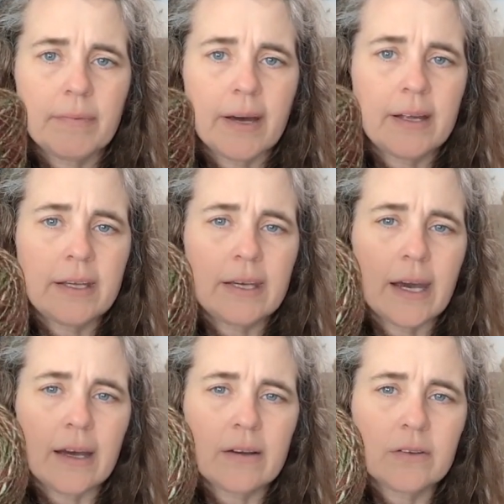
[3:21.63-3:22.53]
But
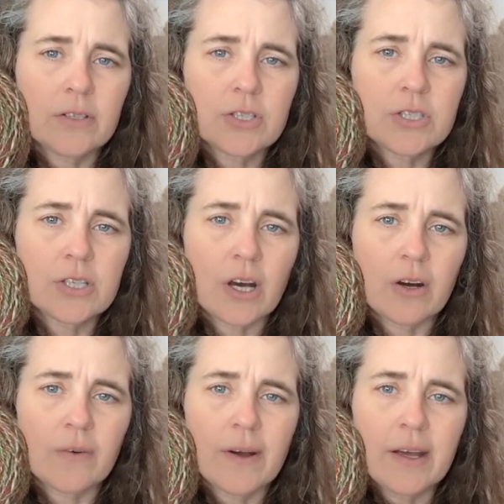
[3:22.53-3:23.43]
yeah,
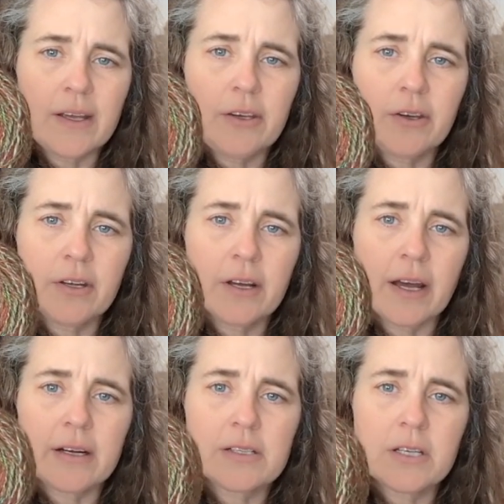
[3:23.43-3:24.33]
so you can
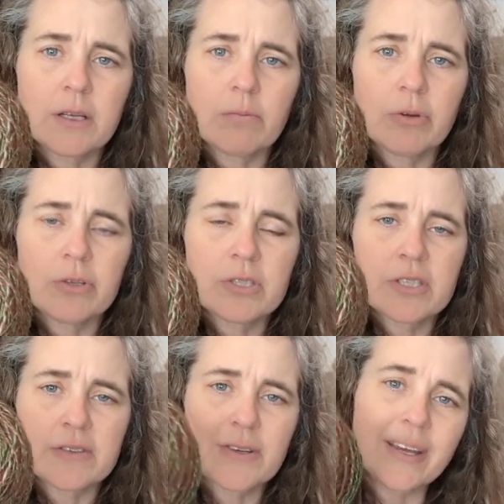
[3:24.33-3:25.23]
kind of see the blues and
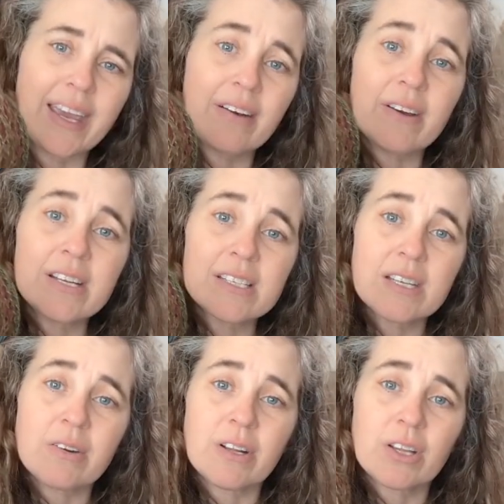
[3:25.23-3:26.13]
stuff. So I can't wait to
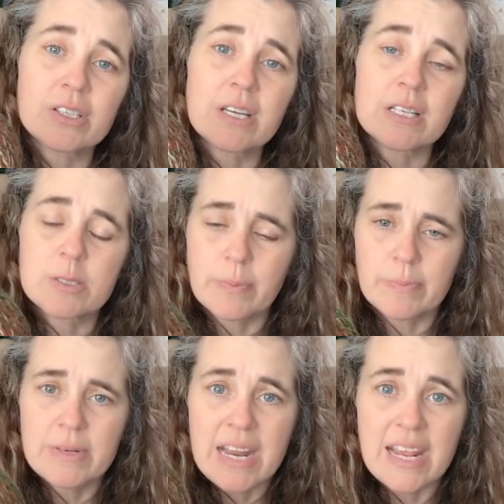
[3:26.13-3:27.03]
see what it looks like
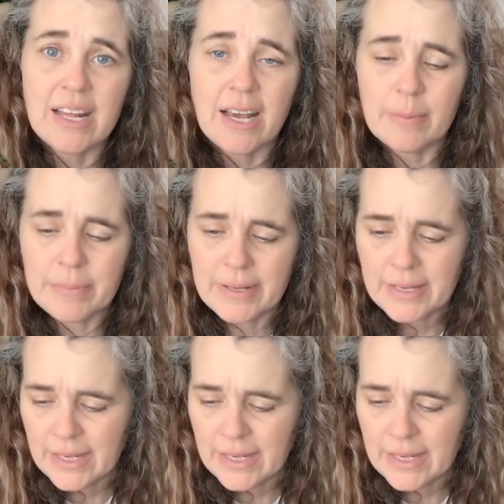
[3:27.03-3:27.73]
knit up.